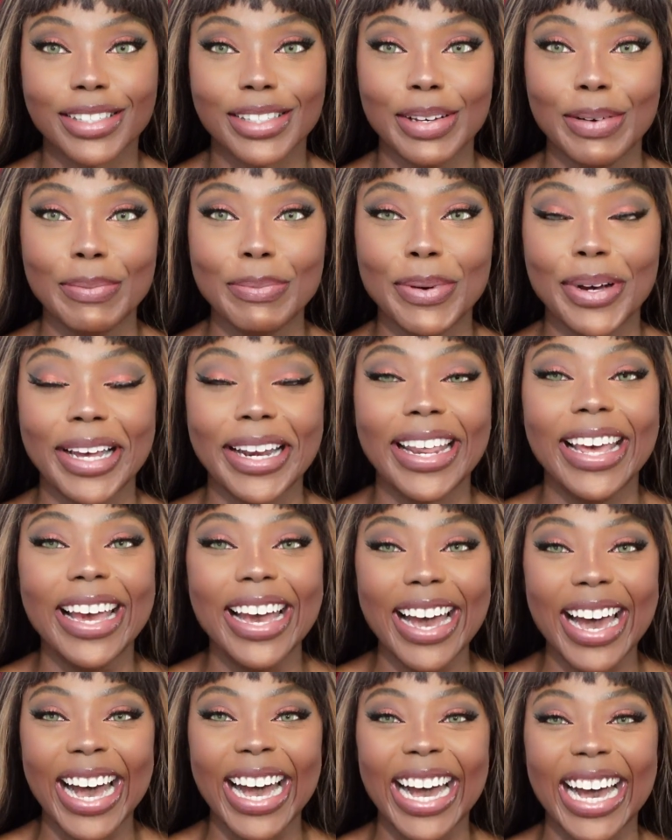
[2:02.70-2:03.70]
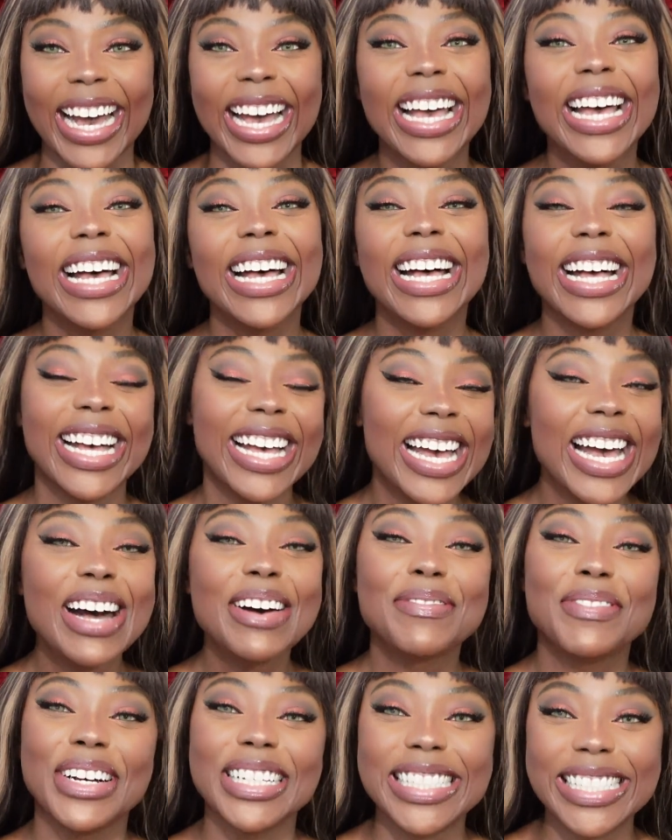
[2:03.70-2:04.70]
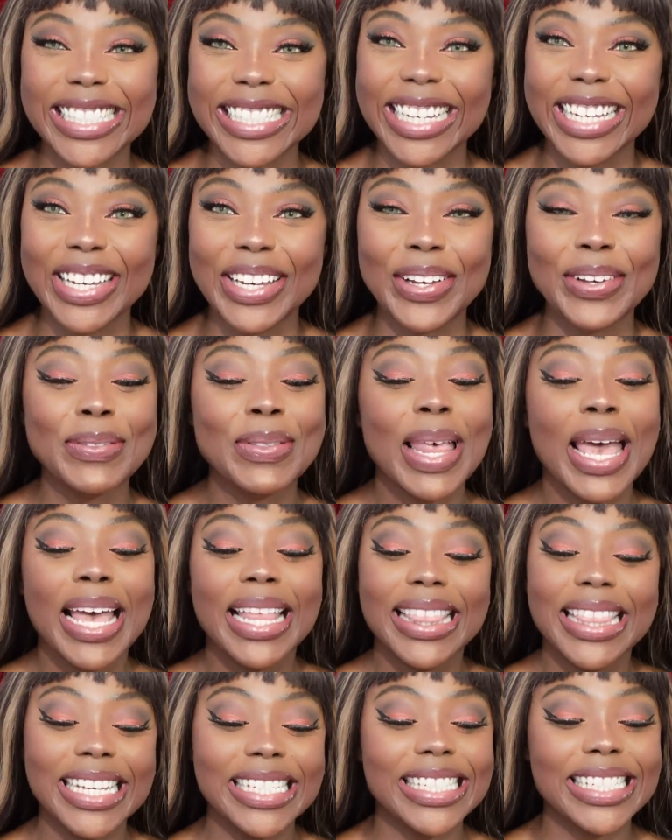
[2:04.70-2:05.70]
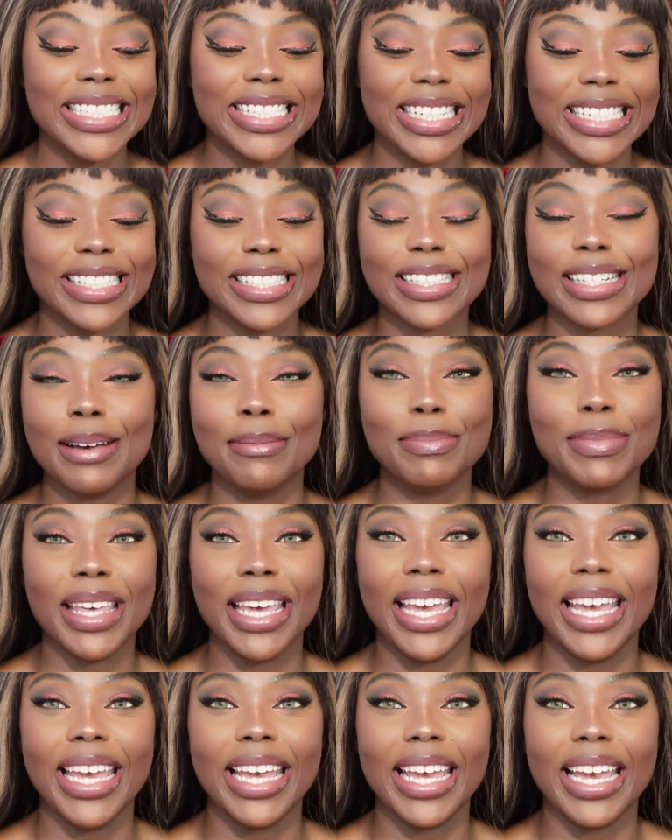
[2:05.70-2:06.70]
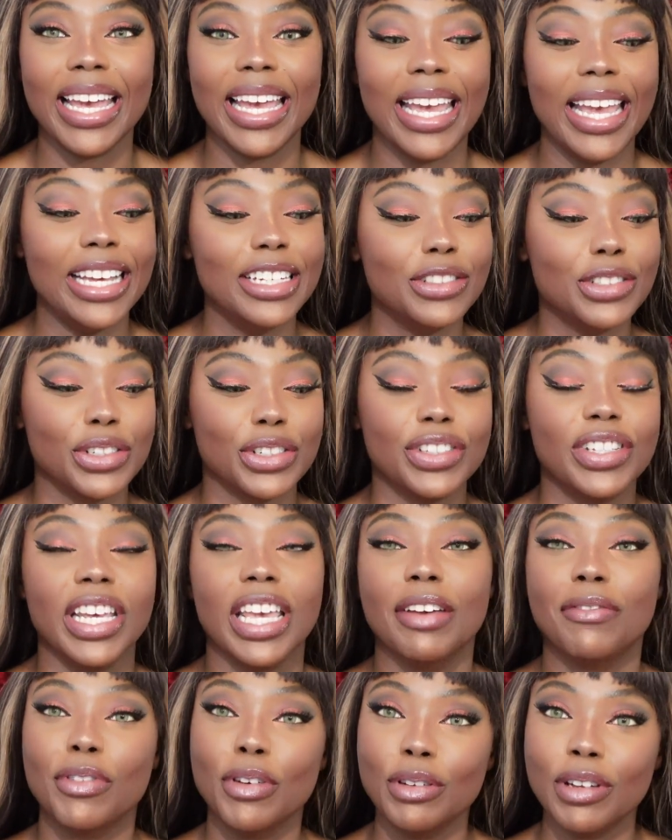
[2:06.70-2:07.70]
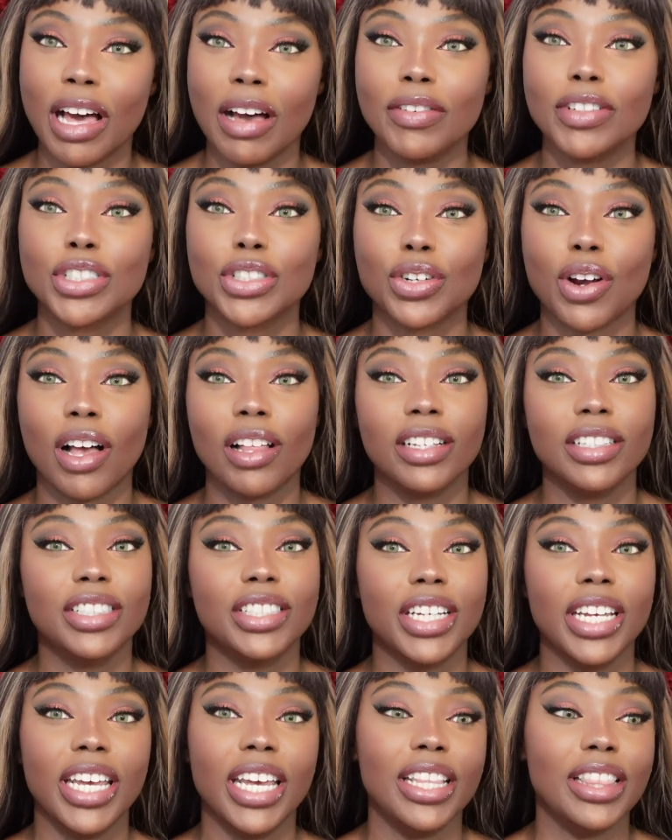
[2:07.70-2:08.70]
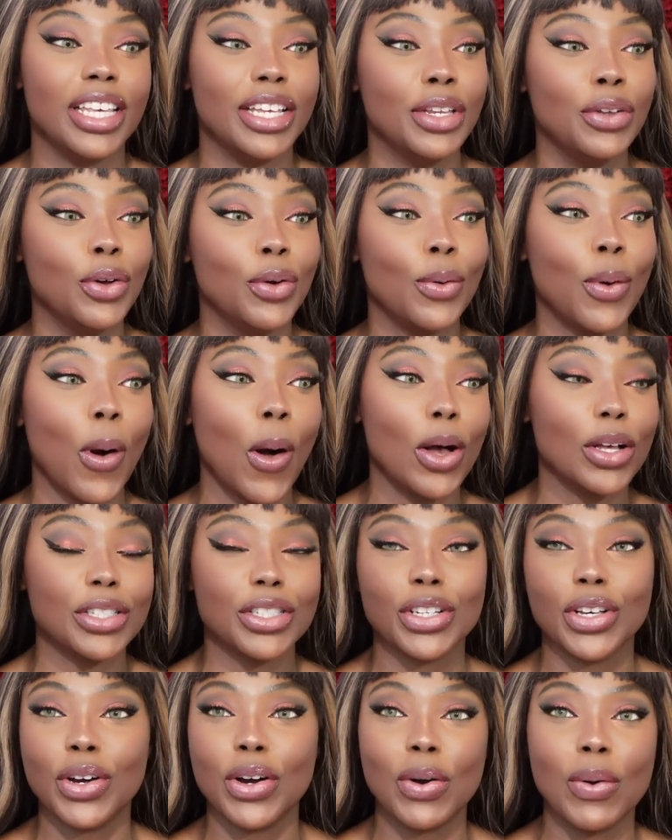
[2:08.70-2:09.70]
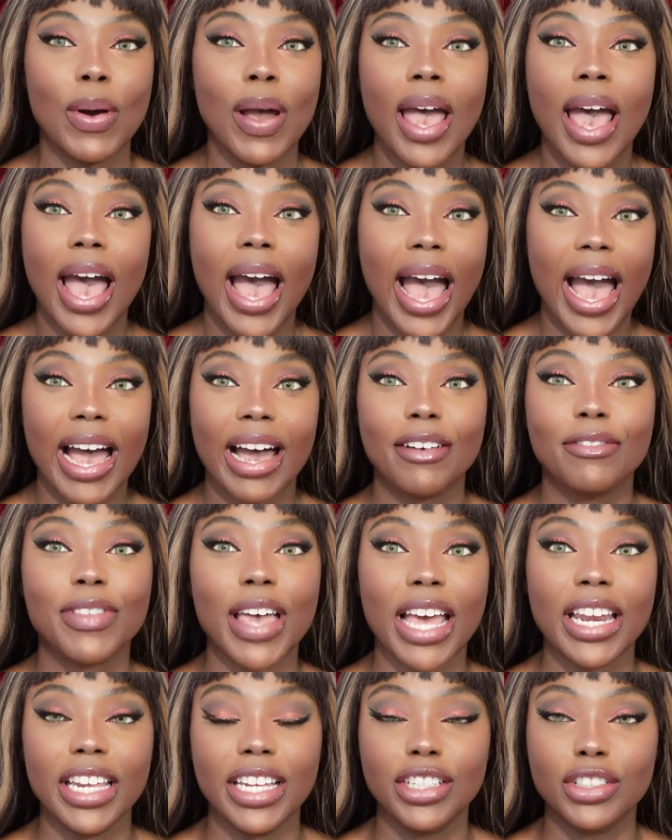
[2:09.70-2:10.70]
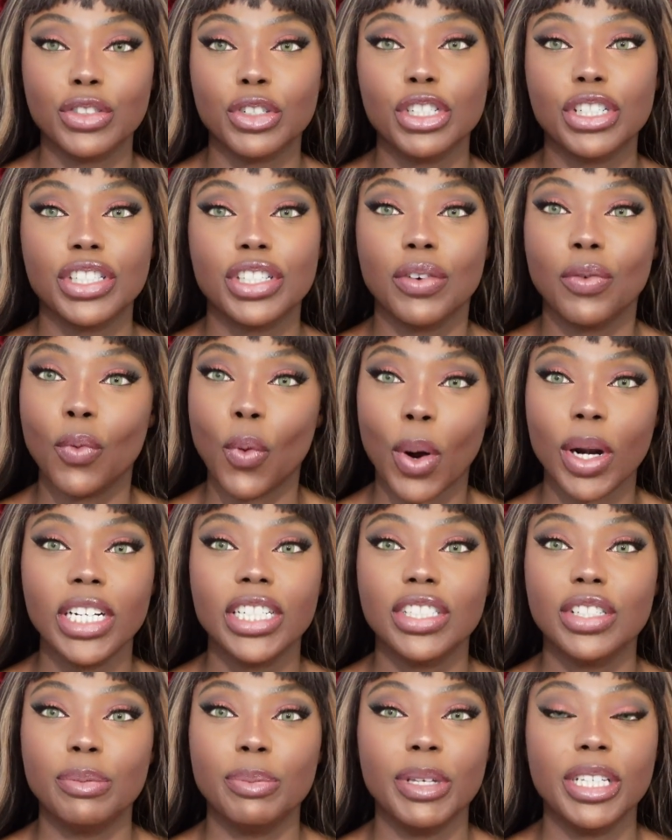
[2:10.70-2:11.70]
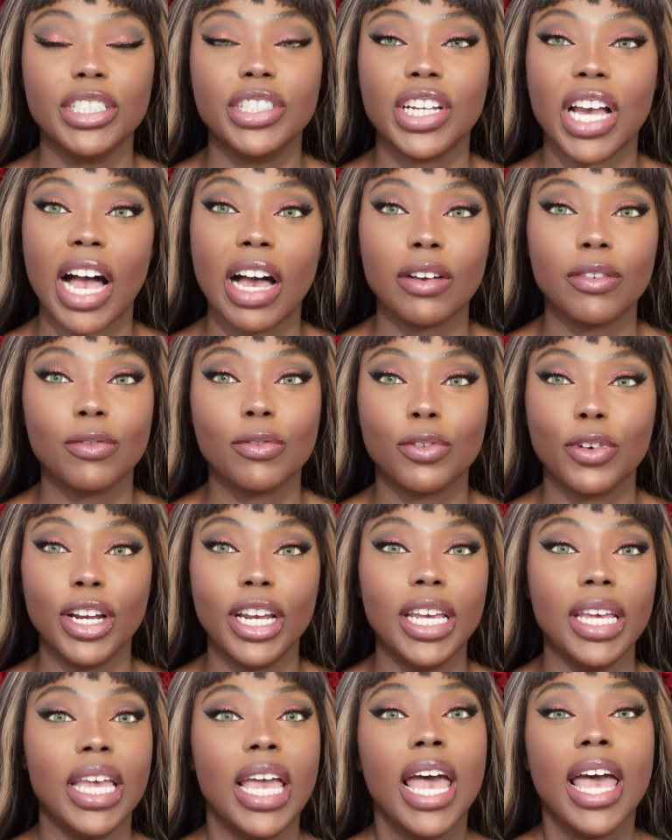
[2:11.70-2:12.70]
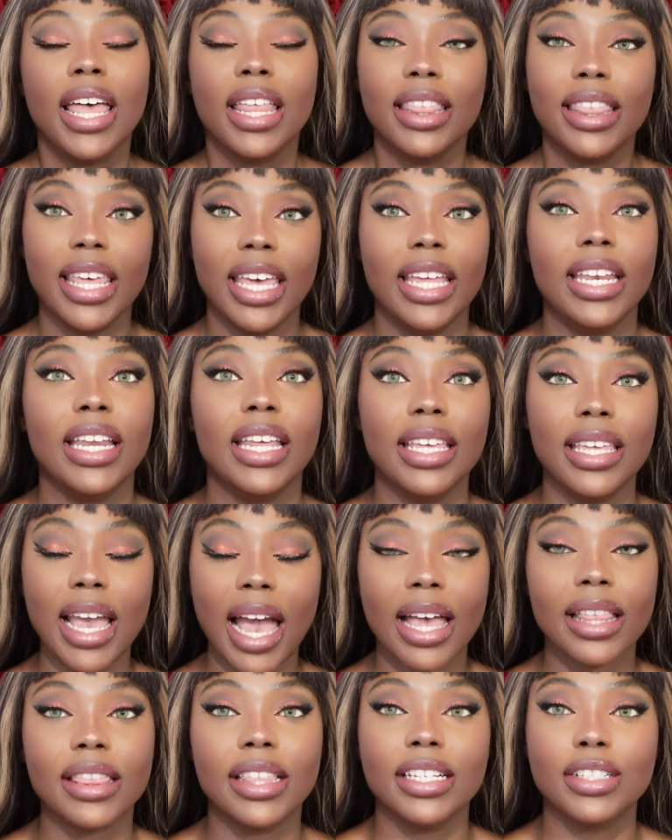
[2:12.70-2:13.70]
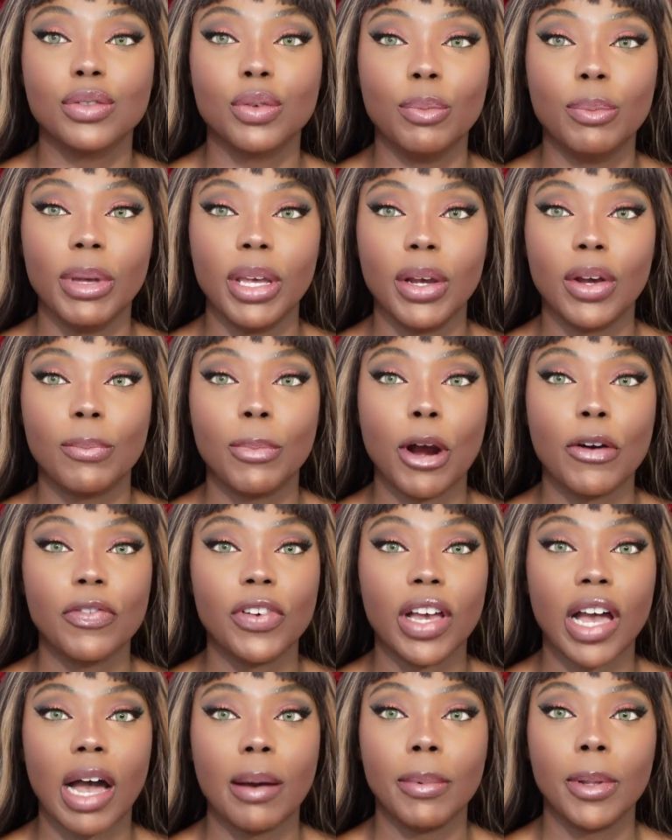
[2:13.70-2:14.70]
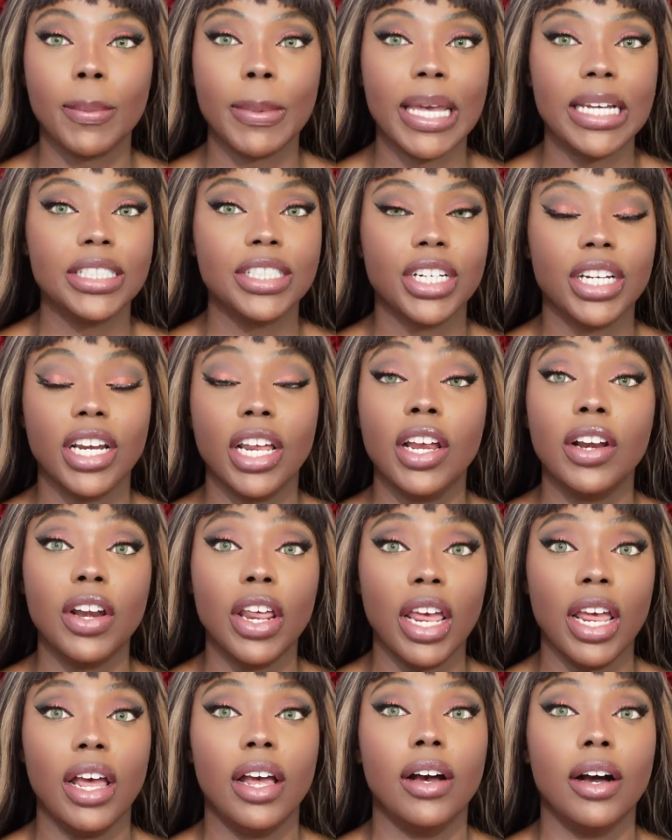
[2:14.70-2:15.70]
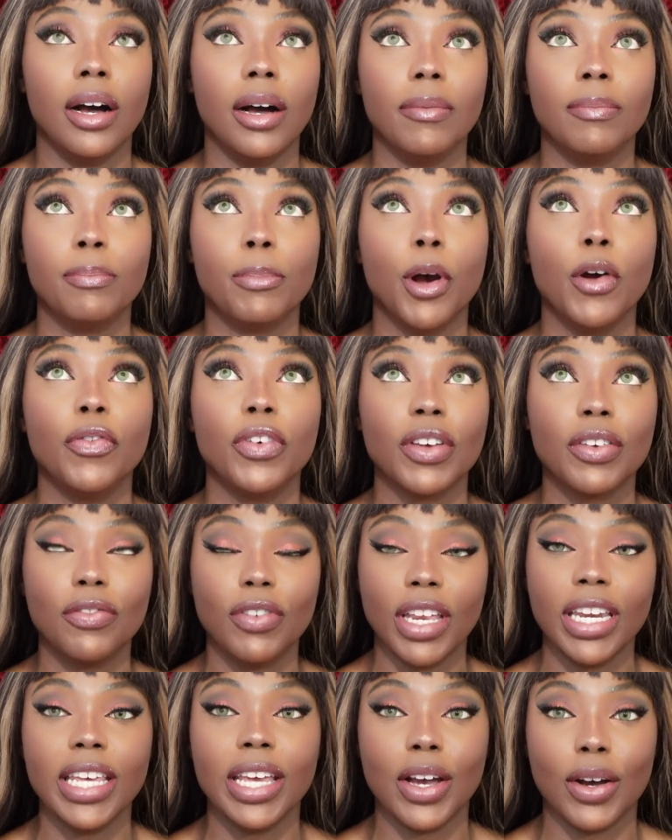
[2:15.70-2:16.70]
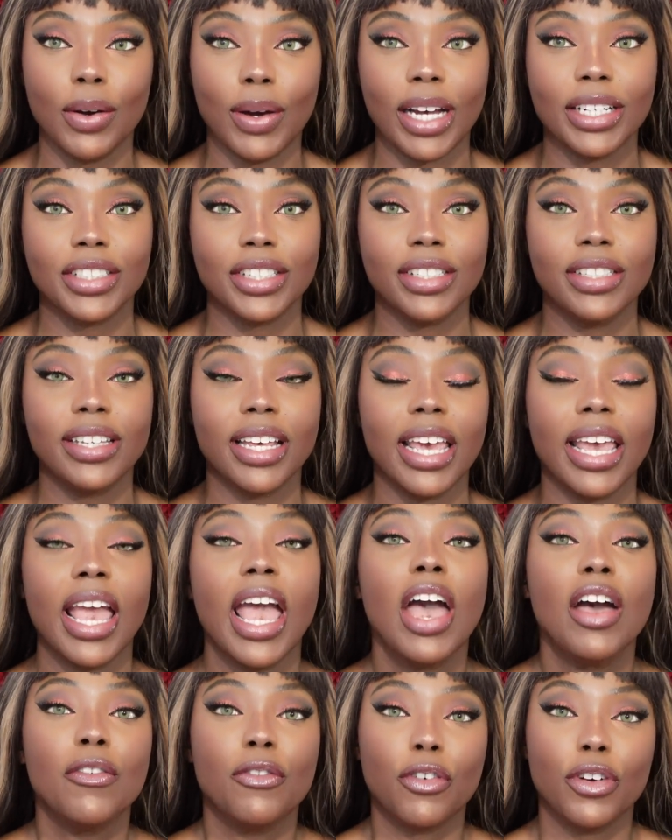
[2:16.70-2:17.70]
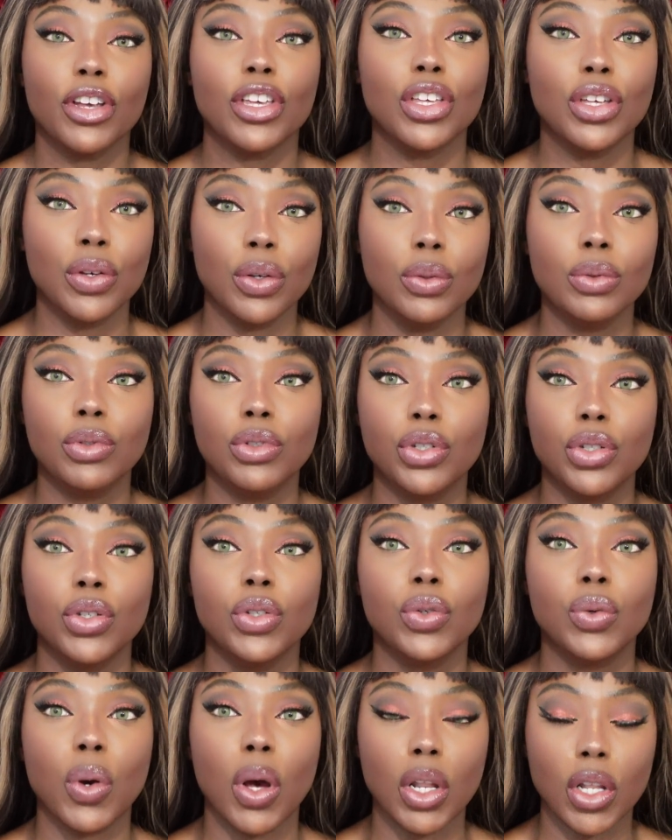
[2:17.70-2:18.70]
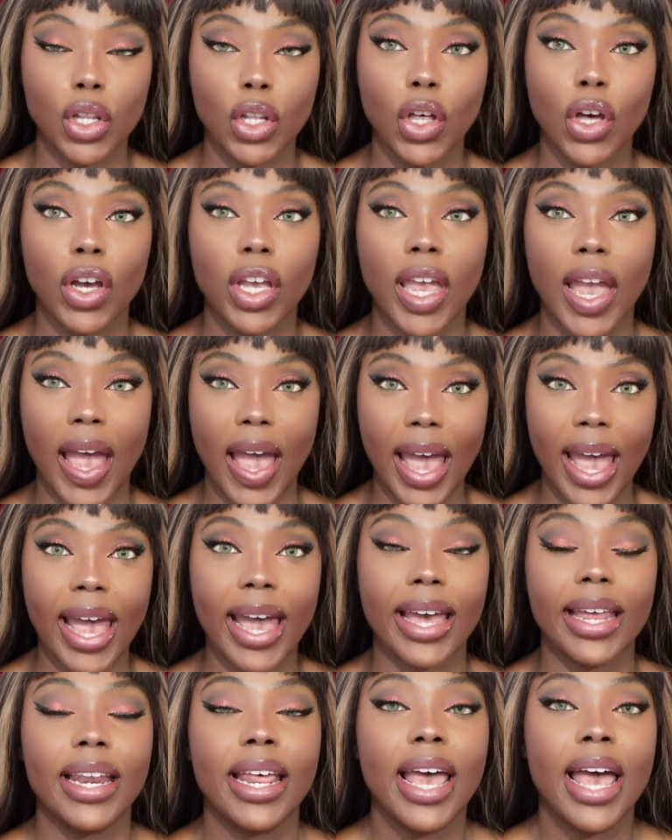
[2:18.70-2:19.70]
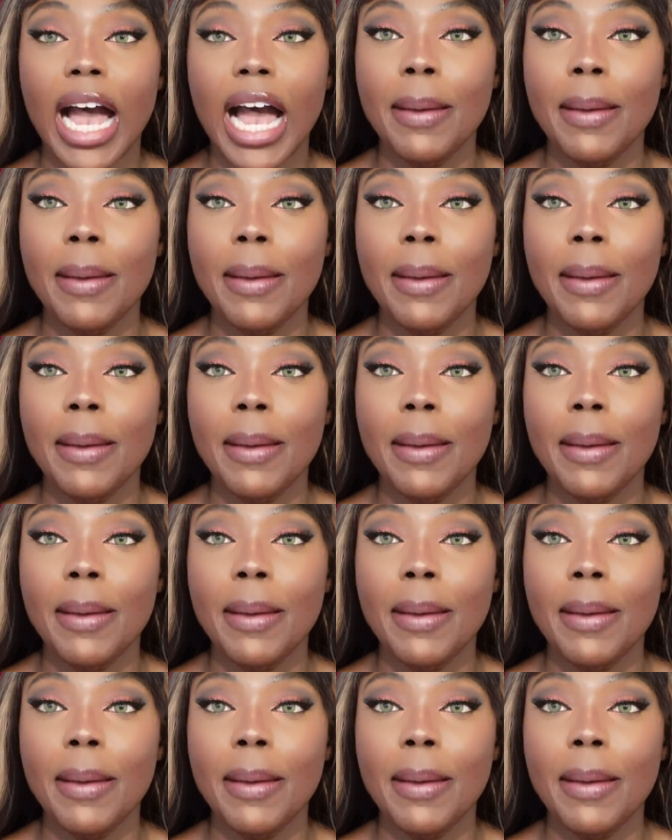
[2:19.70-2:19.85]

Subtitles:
them, but but still, this is just something interesting. If you love astrology and then you also have that interest of wanting to be child free, then yeah, this would be a perfect combination and a perfect video, I should say, for you to look at.